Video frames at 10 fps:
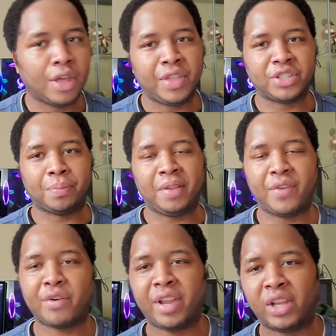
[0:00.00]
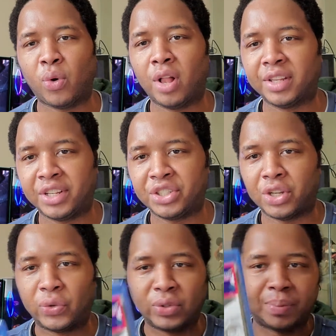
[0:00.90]
Now these will be varying quality
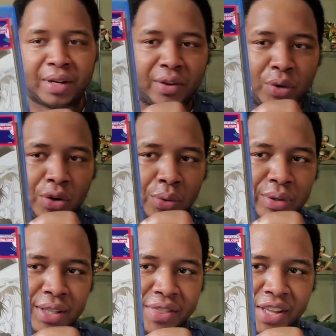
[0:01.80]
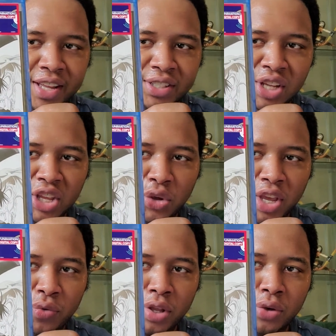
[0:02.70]
shows, but we'll go with the Saiki